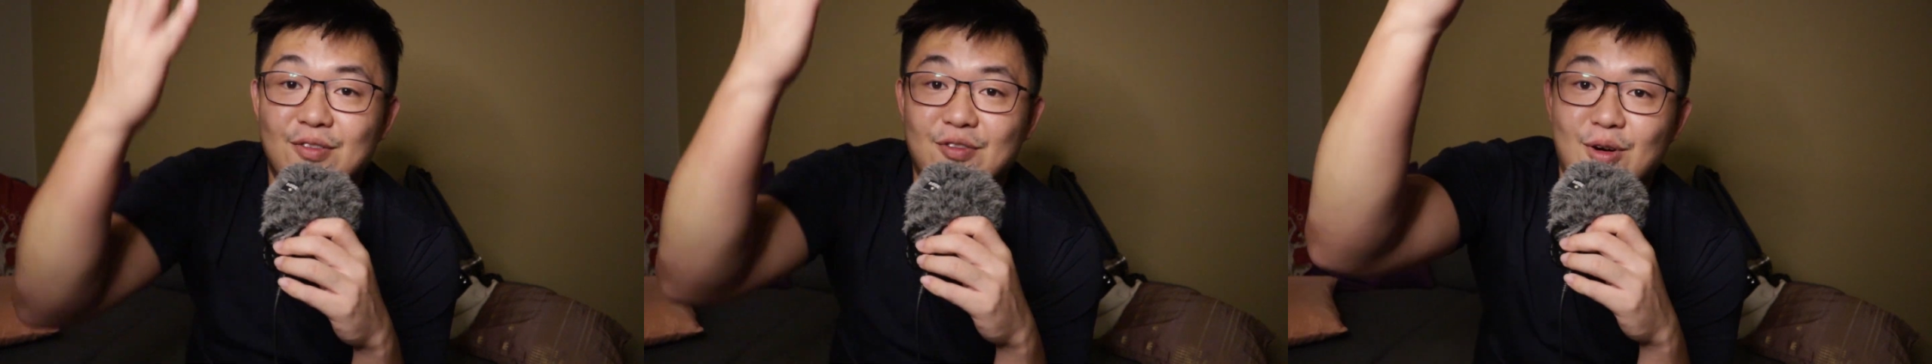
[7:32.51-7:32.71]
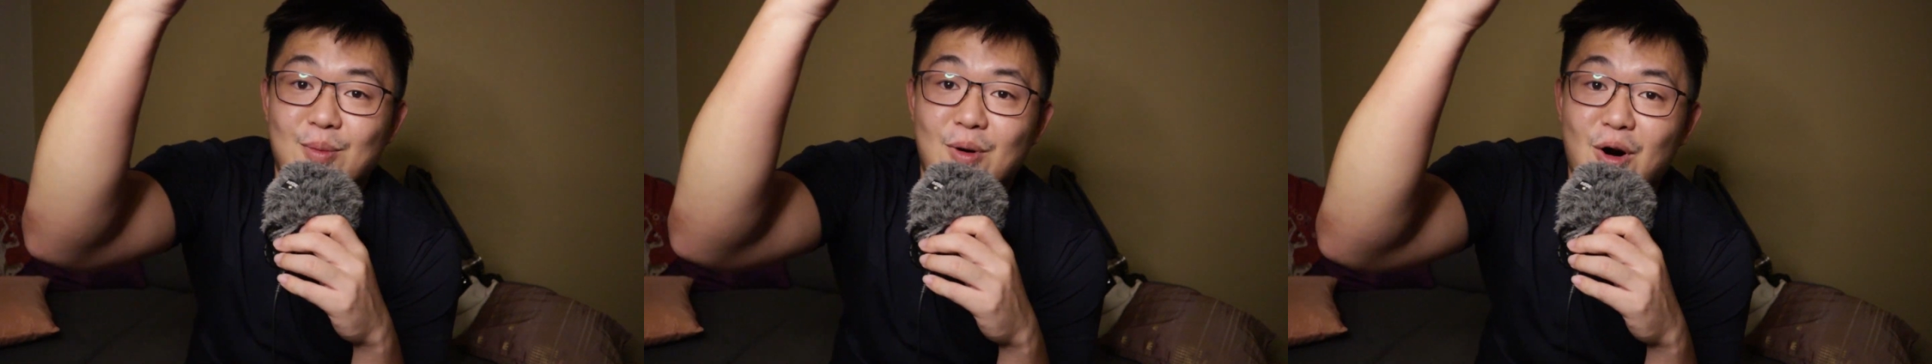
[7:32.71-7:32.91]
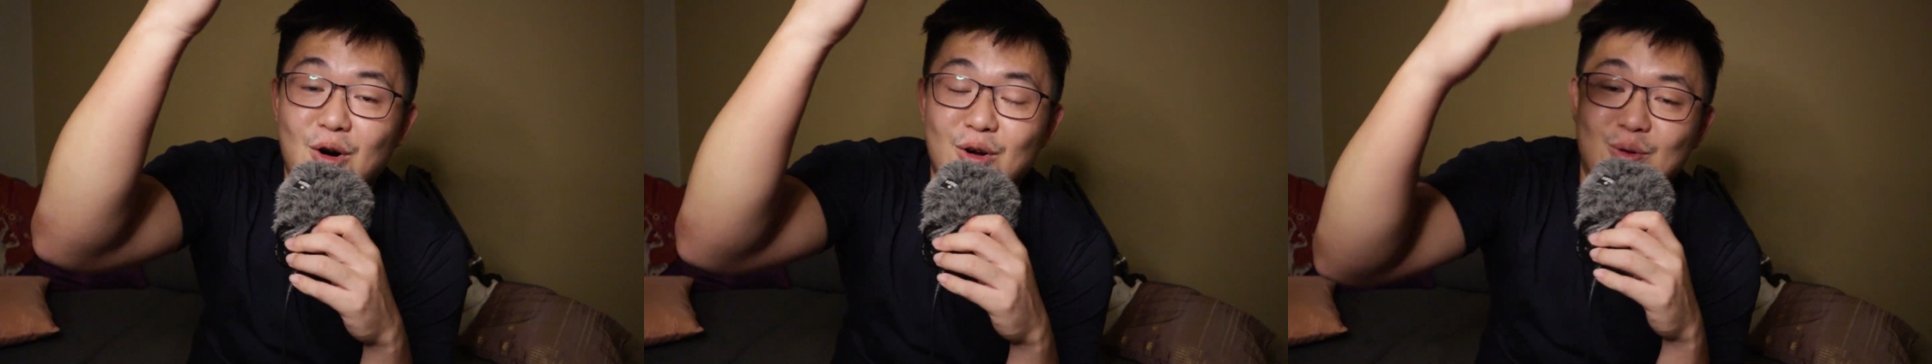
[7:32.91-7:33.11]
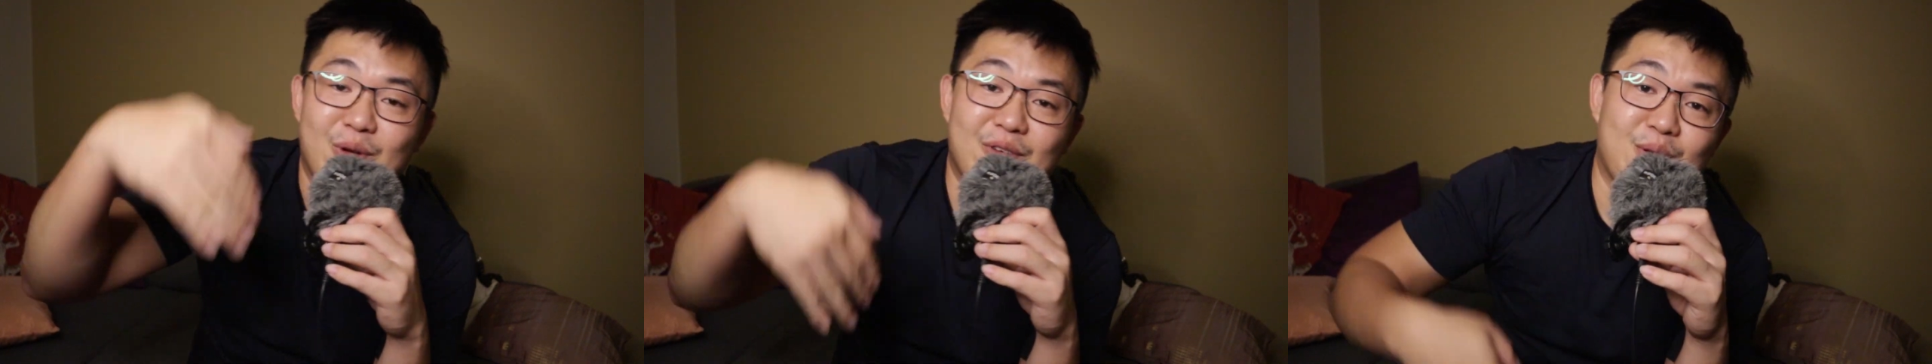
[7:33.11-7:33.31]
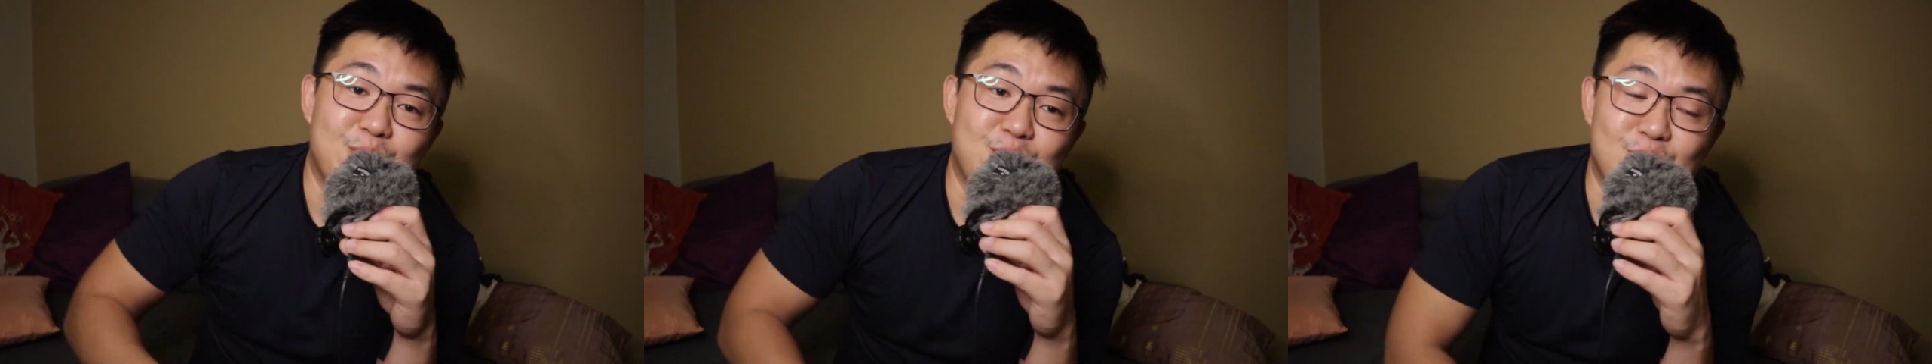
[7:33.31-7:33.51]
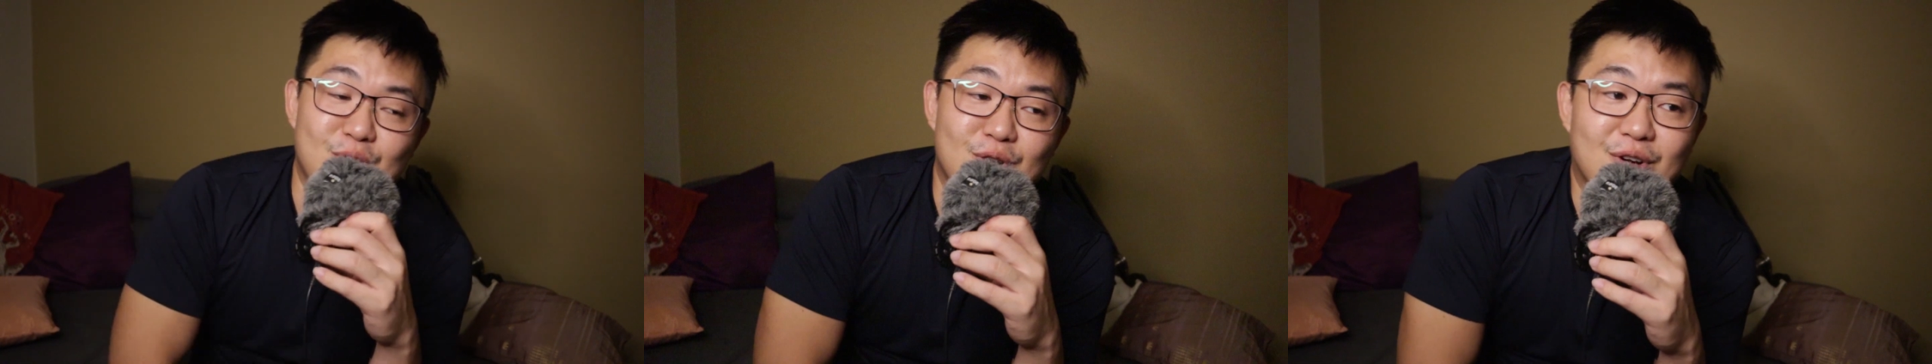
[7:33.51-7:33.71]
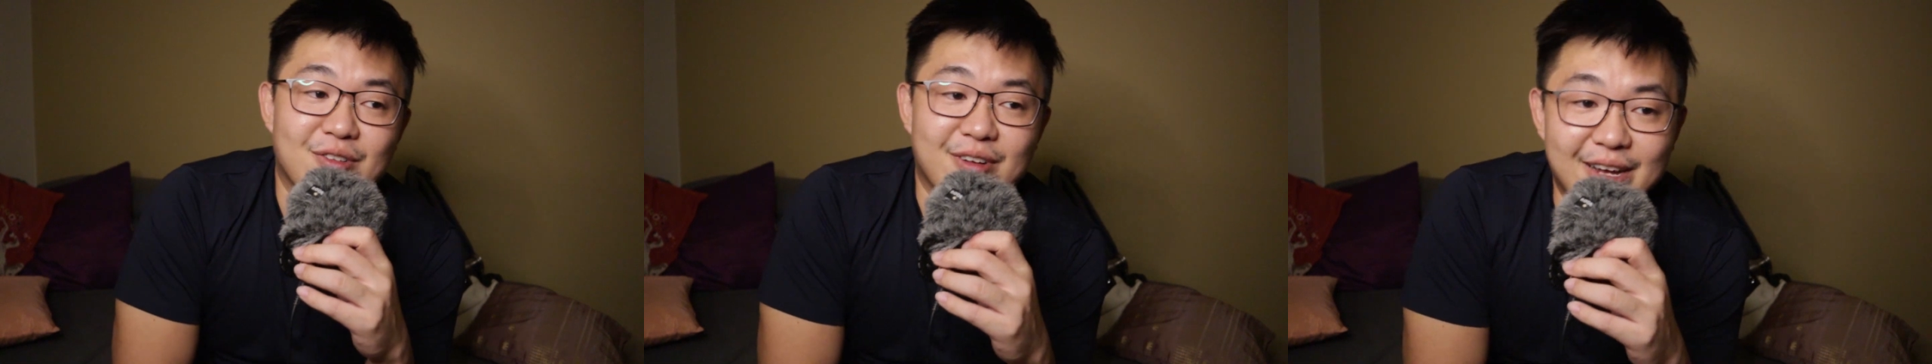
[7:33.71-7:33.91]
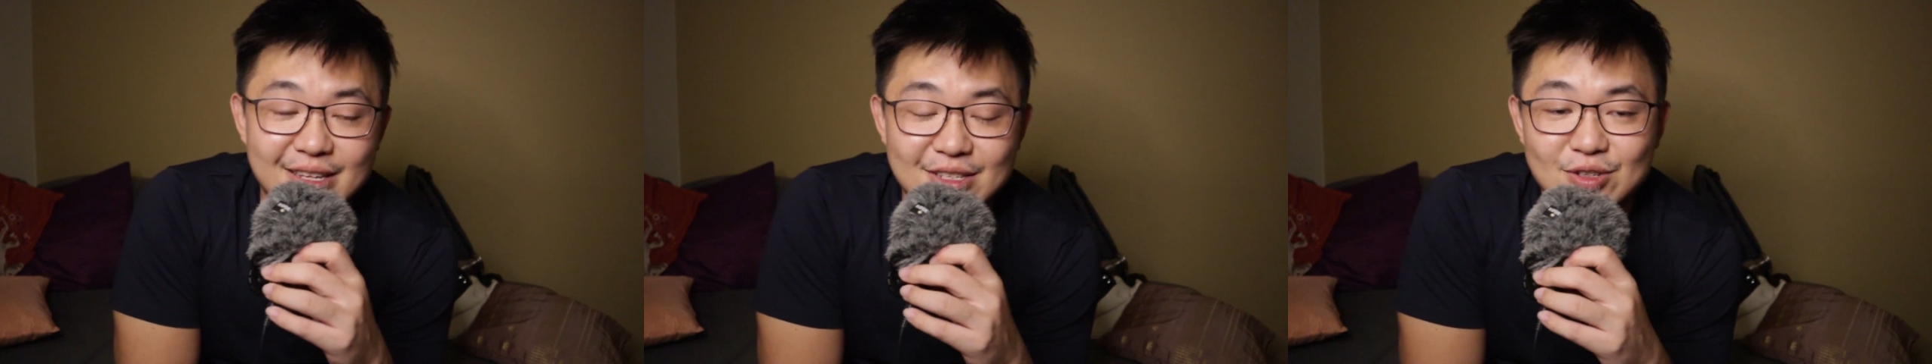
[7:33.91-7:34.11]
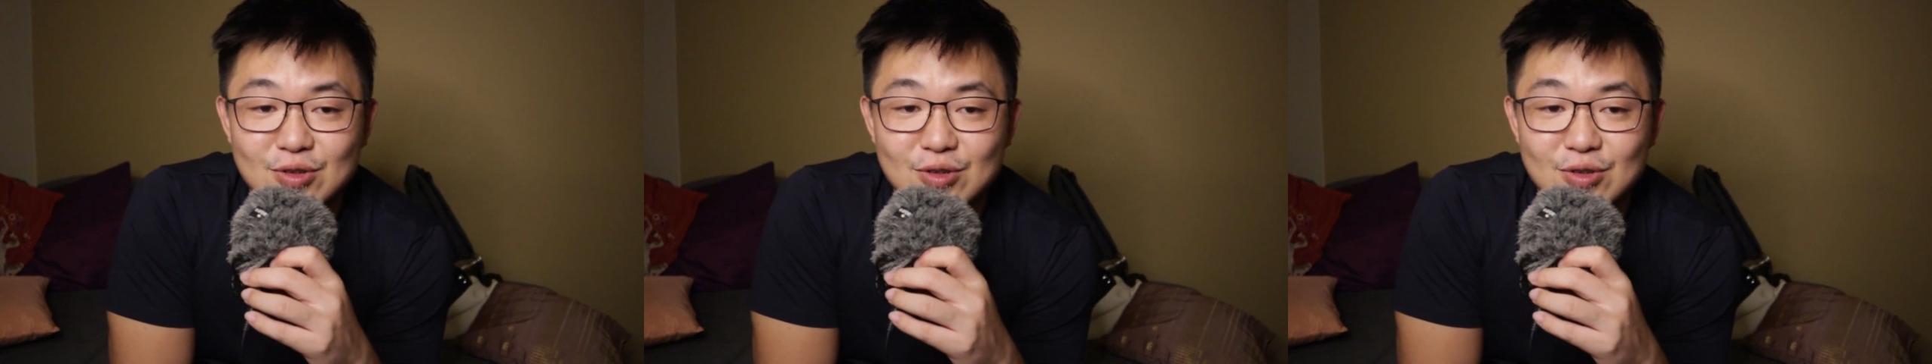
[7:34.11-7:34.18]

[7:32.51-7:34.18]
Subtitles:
From all the way from New York, right?